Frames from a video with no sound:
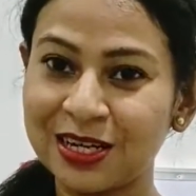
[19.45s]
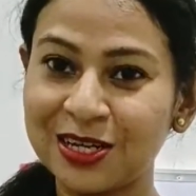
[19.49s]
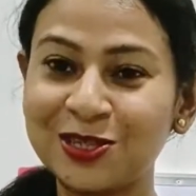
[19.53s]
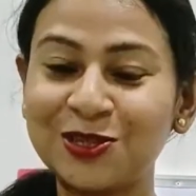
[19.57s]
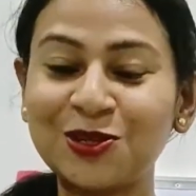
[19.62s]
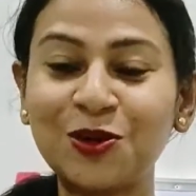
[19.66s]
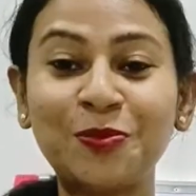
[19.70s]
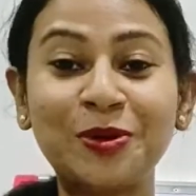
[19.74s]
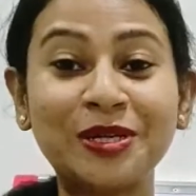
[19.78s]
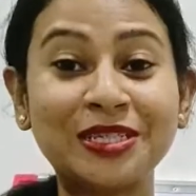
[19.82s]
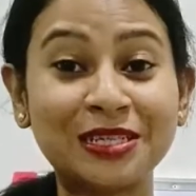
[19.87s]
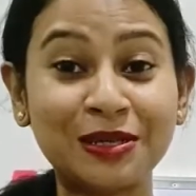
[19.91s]
So
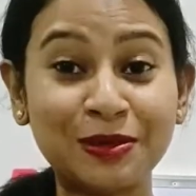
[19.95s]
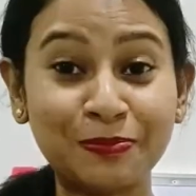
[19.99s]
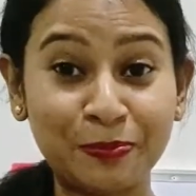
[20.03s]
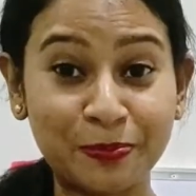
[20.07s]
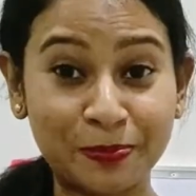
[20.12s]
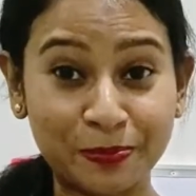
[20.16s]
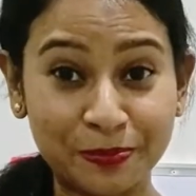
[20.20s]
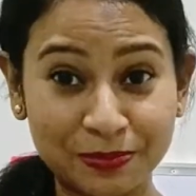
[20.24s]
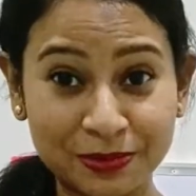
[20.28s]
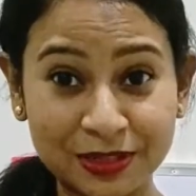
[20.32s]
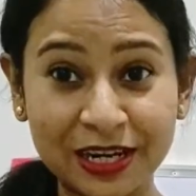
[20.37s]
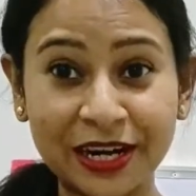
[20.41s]
basic
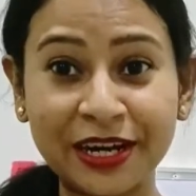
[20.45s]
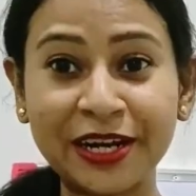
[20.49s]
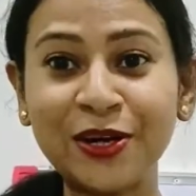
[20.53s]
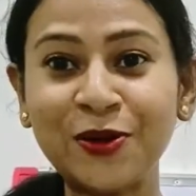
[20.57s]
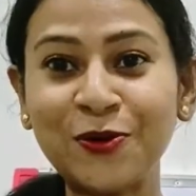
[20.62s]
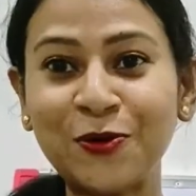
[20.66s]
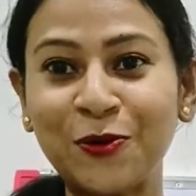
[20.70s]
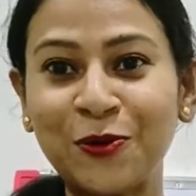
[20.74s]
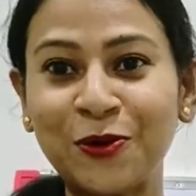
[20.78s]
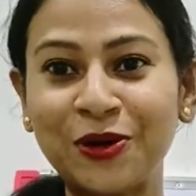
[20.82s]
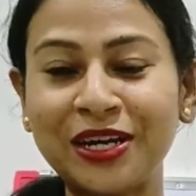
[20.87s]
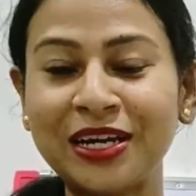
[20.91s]
deri
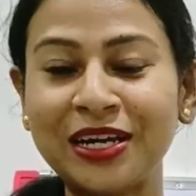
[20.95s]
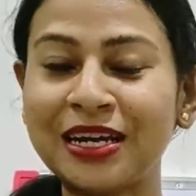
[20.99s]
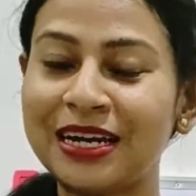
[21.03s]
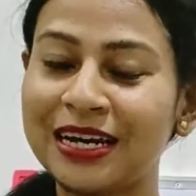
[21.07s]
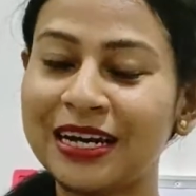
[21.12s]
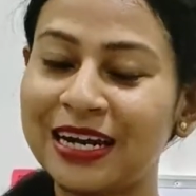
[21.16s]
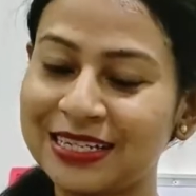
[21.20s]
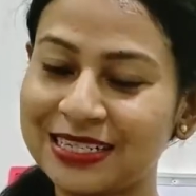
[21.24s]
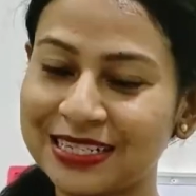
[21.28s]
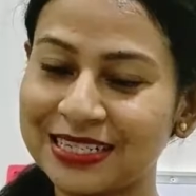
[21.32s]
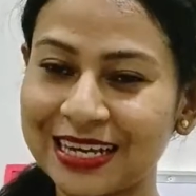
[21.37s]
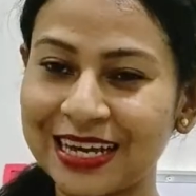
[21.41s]
nokori,
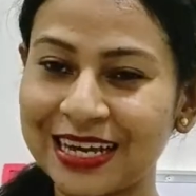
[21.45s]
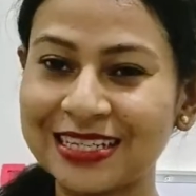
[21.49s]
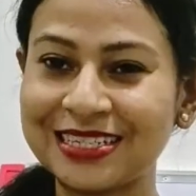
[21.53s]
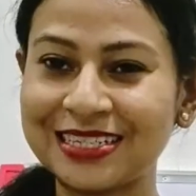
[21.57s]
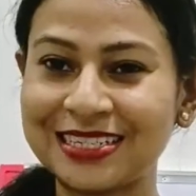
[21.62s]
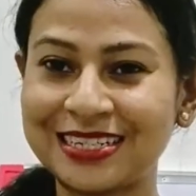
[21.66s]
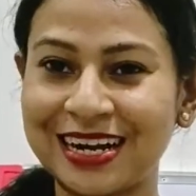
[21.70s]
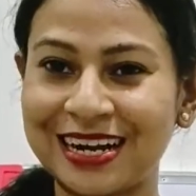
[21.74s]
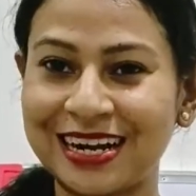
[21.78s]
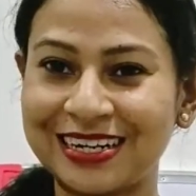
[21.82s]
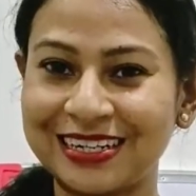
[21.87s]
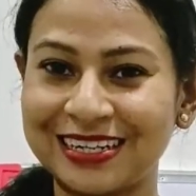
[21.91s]
let's get
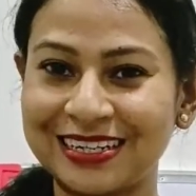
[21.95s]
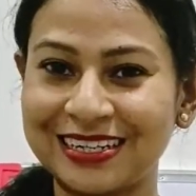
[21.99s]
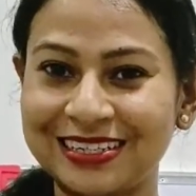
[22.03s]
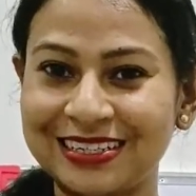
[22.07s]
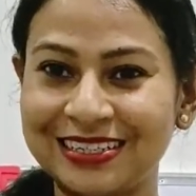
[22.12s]
started.